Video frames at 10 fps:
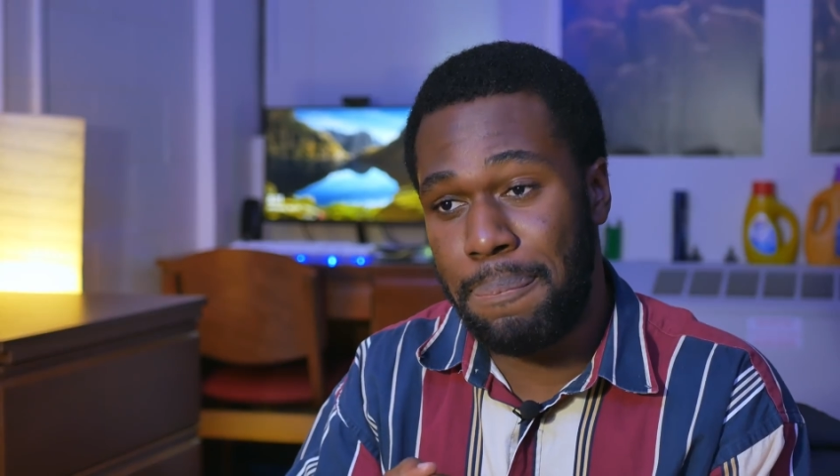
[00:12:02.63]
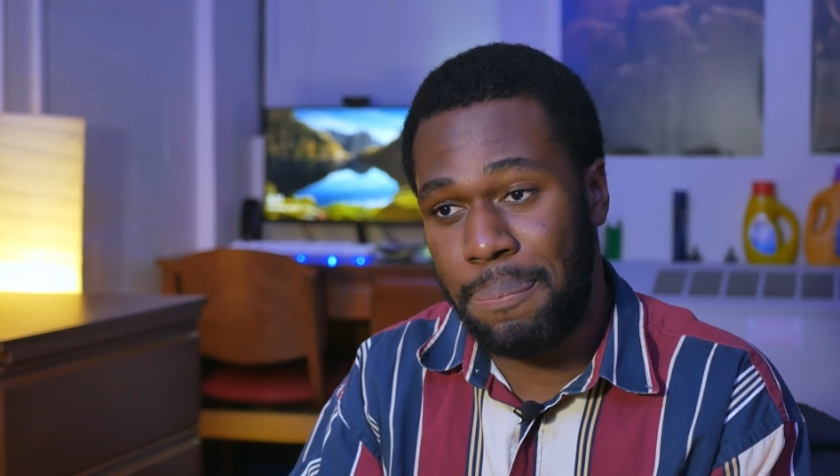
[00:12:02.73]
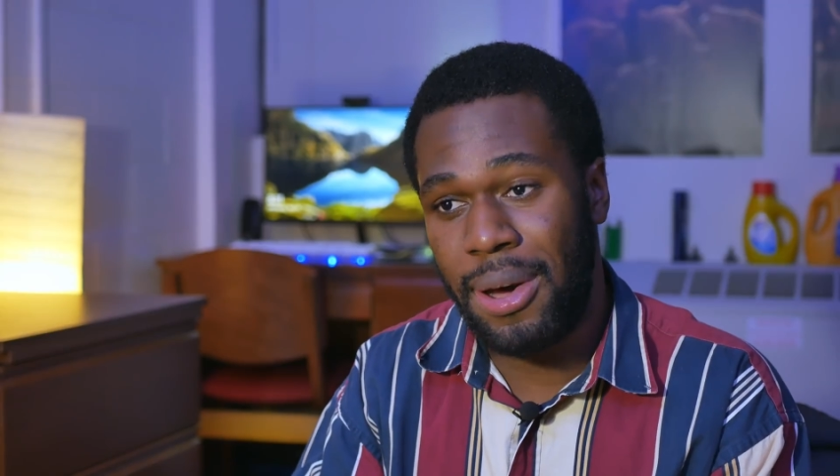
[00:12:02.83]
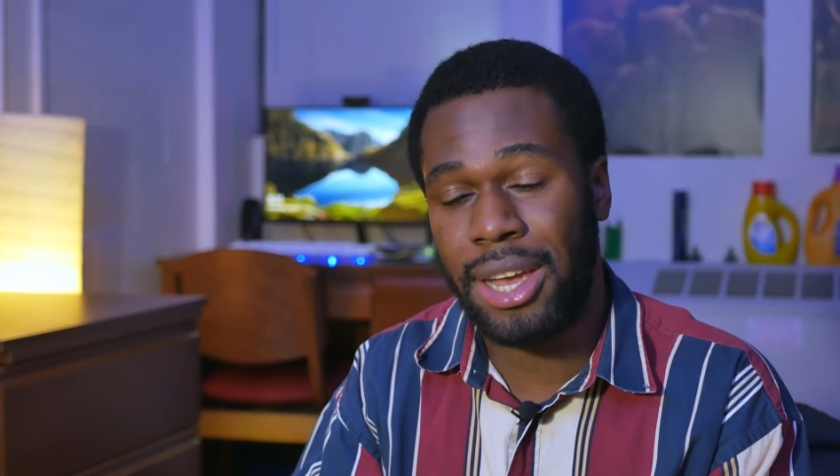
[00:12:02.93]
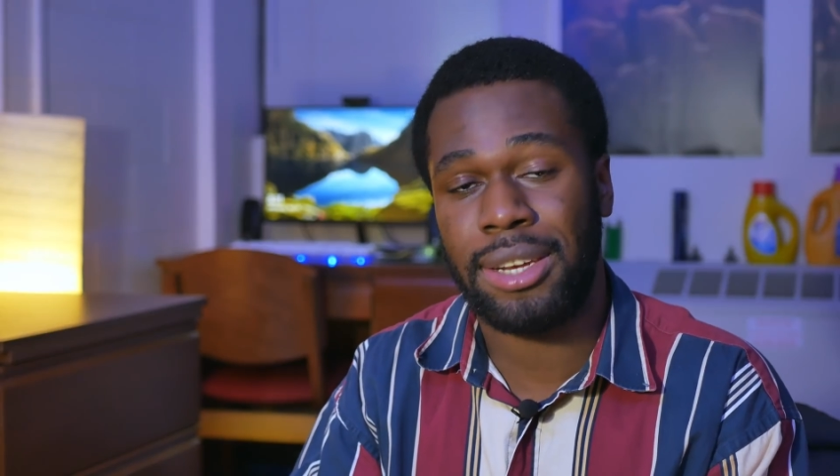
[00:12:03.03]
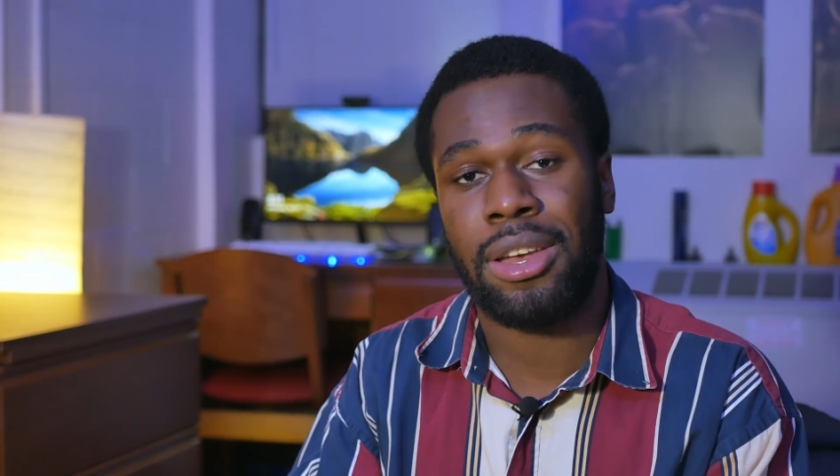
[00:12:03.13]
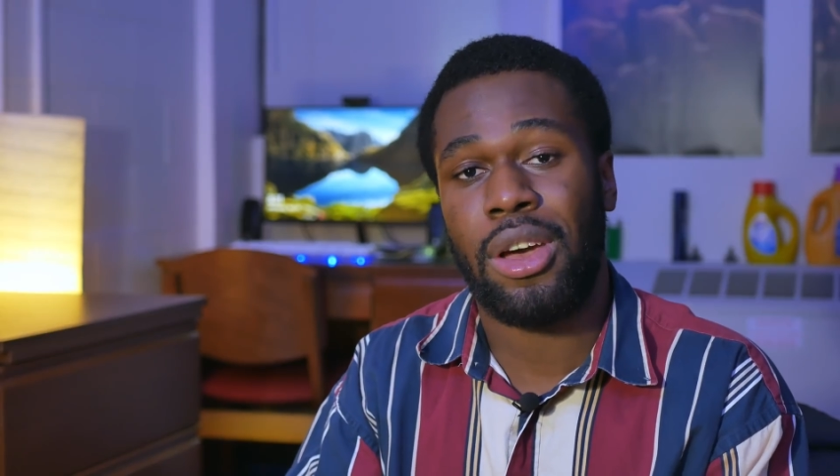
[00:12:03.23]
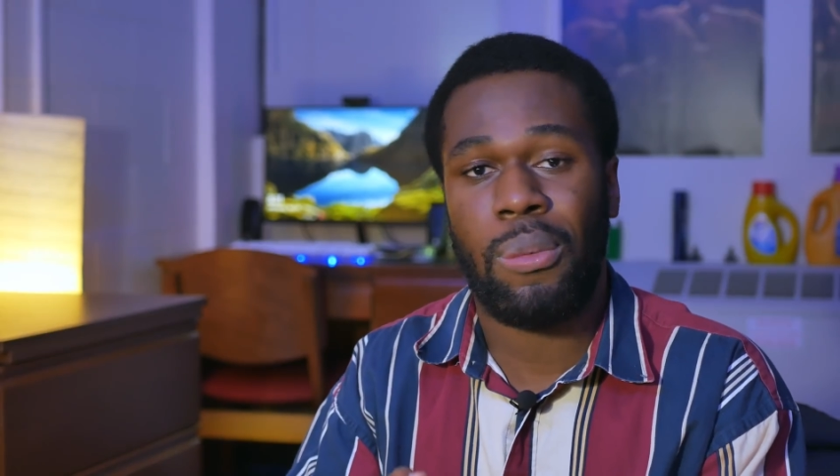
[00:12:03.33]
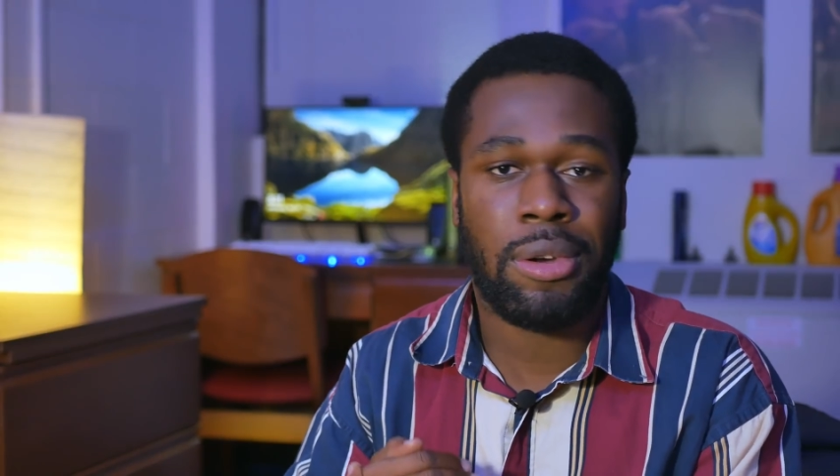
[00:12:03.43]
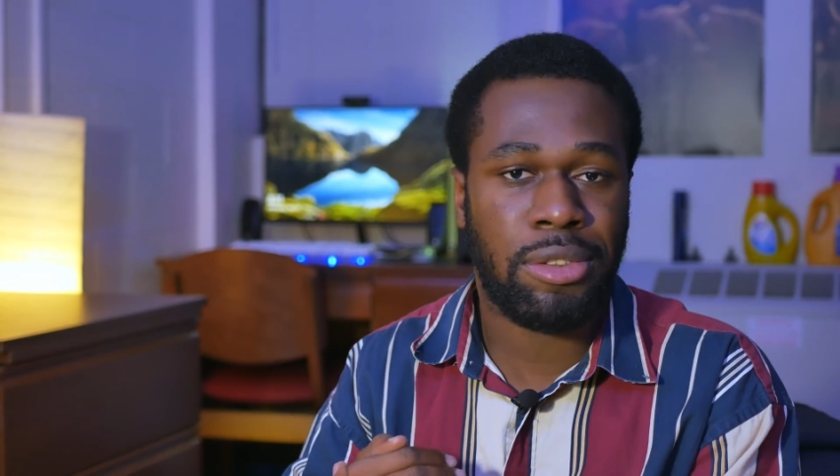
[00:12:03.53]
but
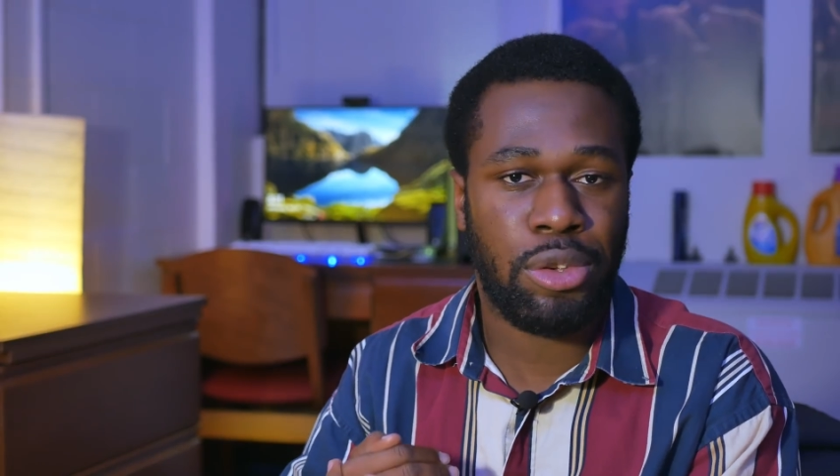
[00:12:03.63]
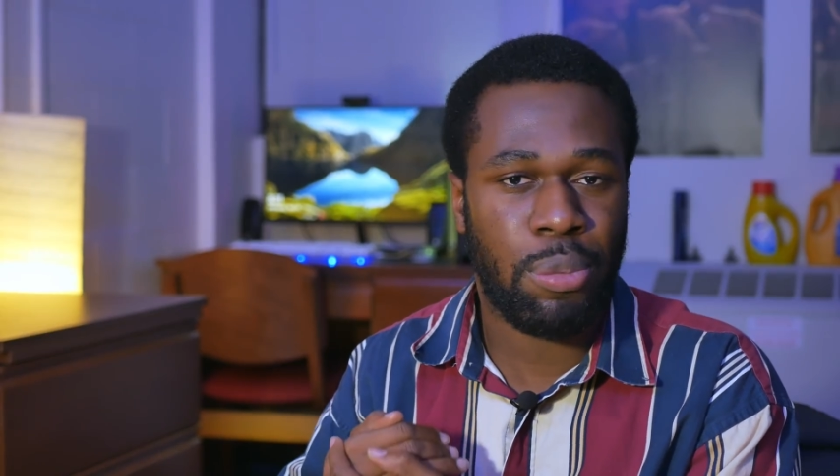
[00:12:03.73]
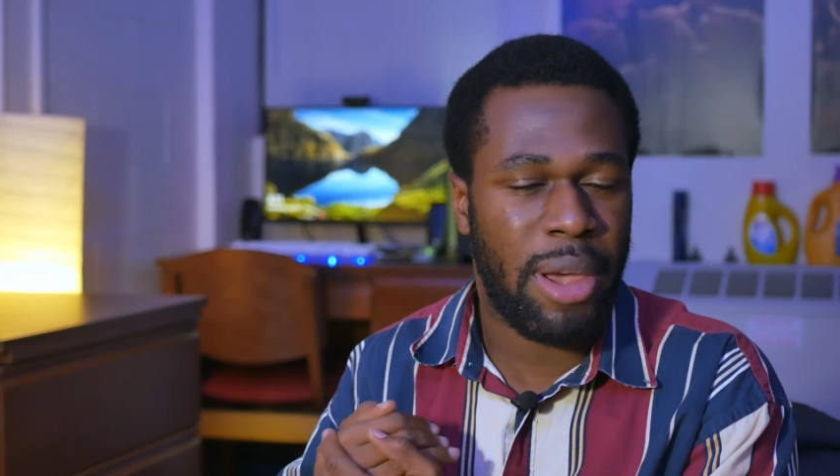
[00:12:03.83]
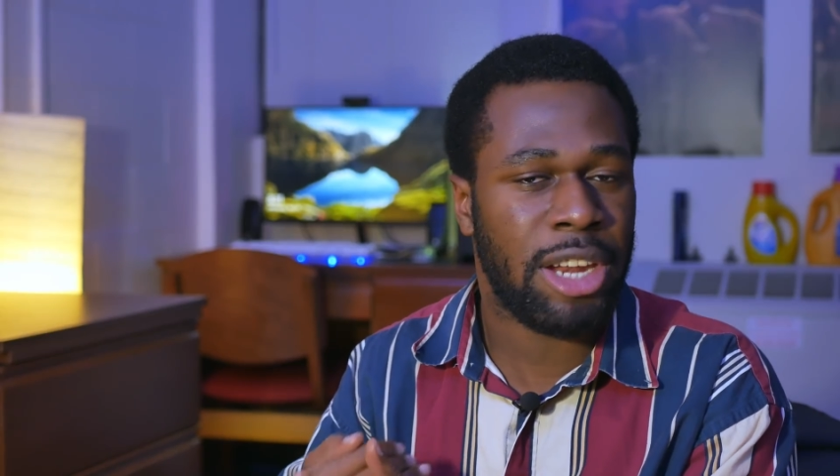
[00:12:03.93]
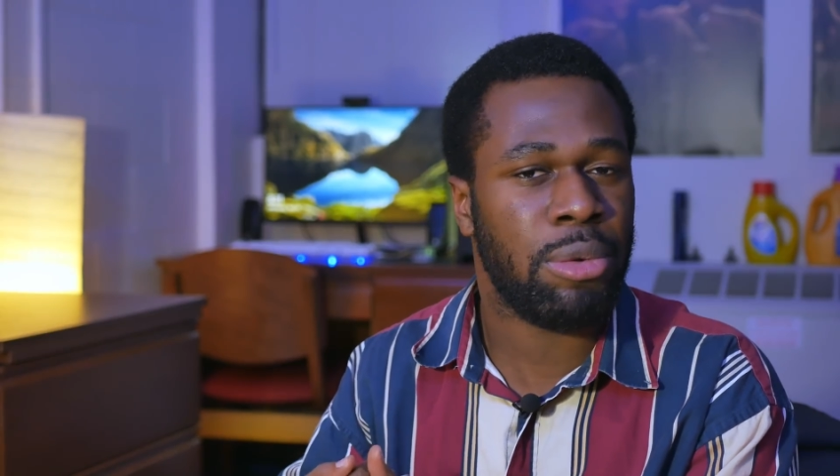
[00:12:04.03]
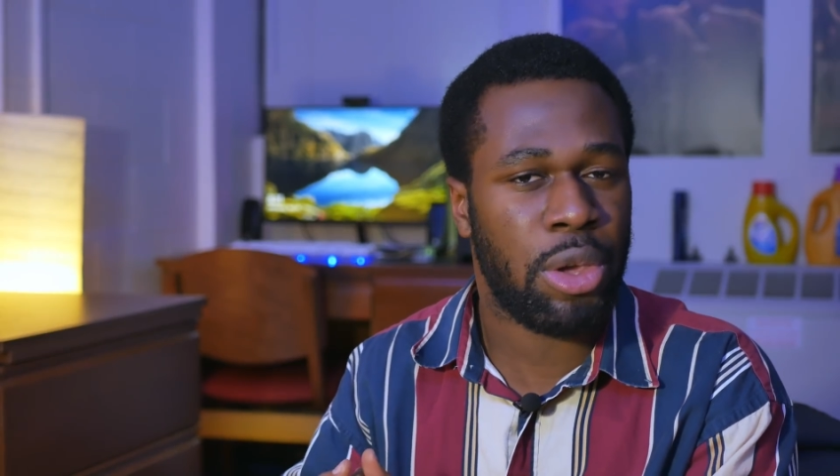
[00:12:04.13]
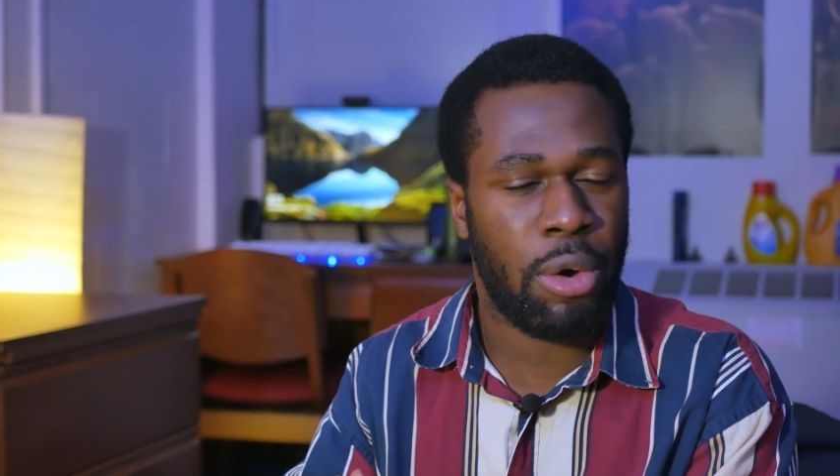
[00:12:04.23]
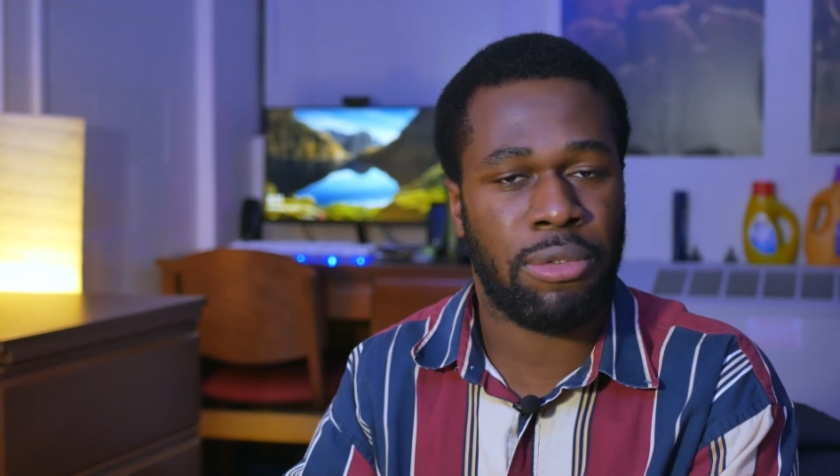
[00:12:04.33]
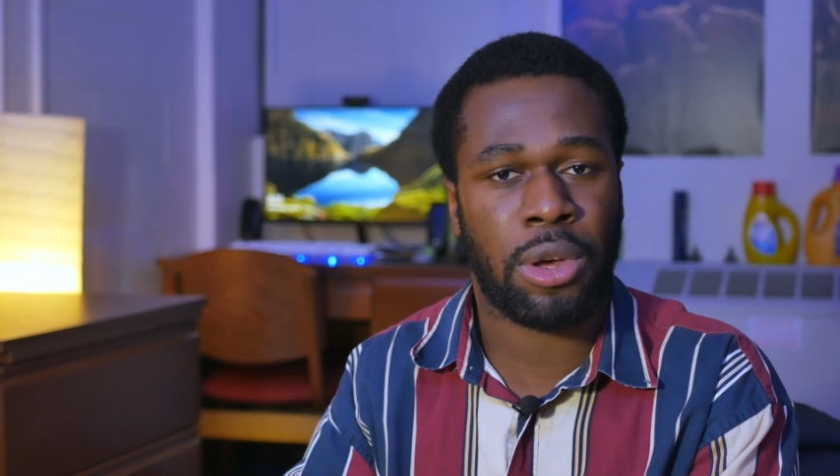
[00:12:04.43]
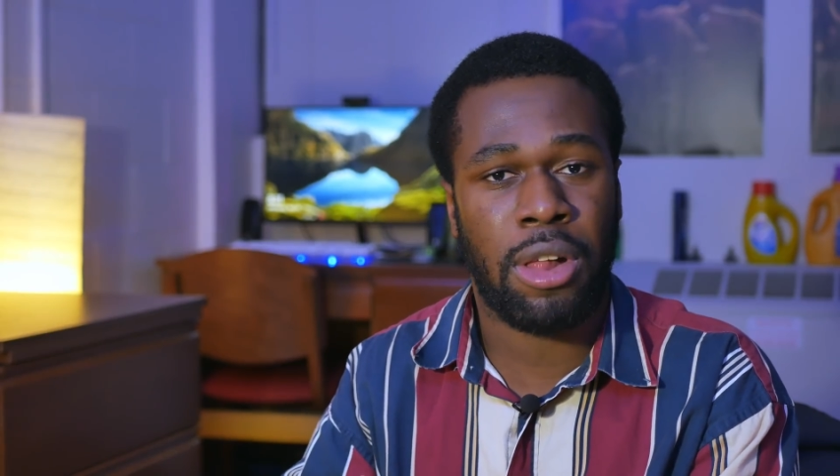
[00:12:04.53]
once you manually
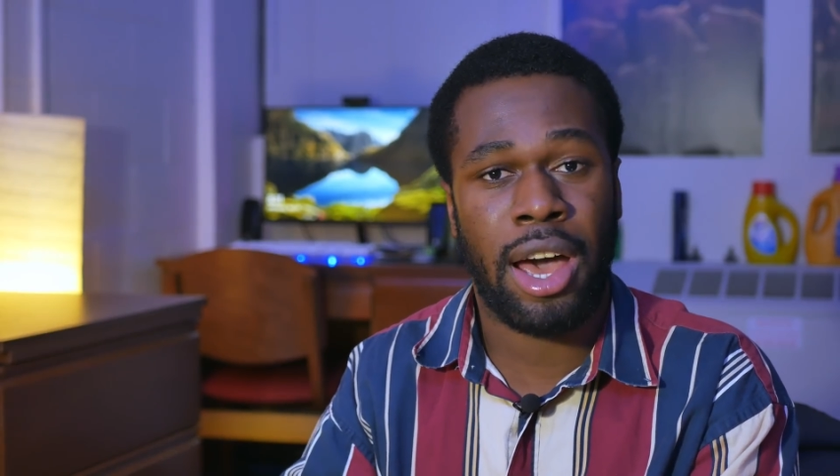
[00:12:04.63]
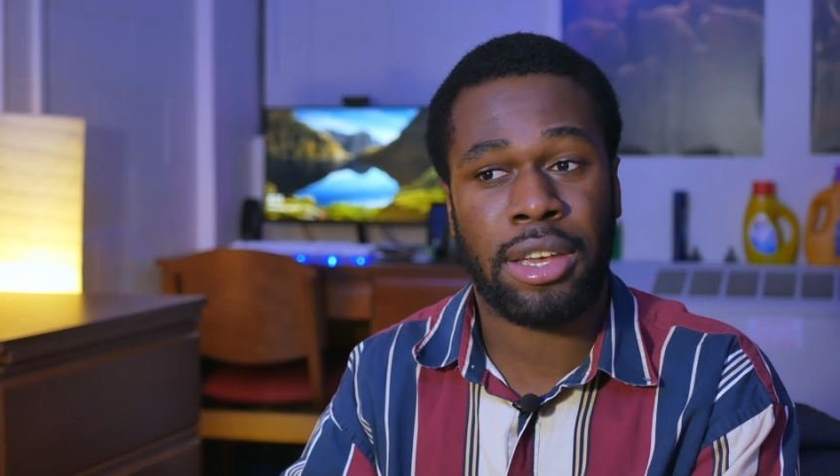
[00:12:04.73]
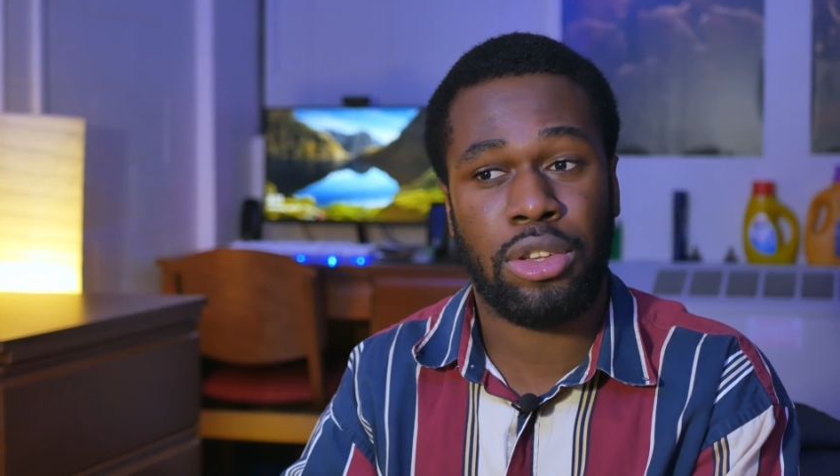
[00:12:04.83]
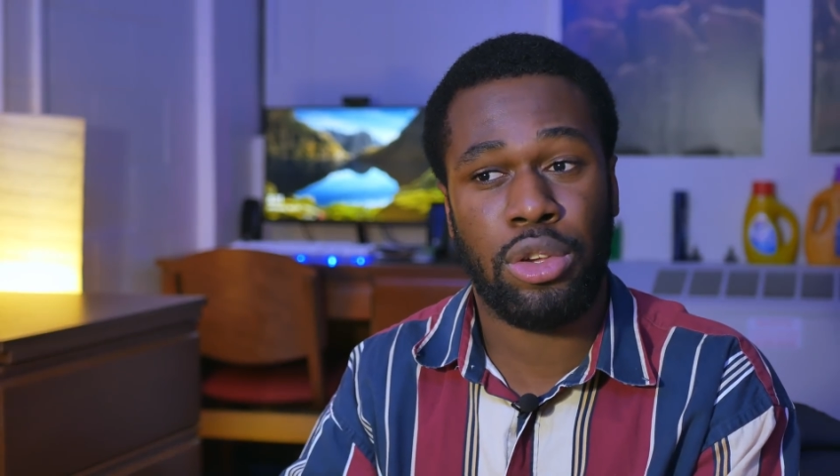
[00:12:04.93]
overclock,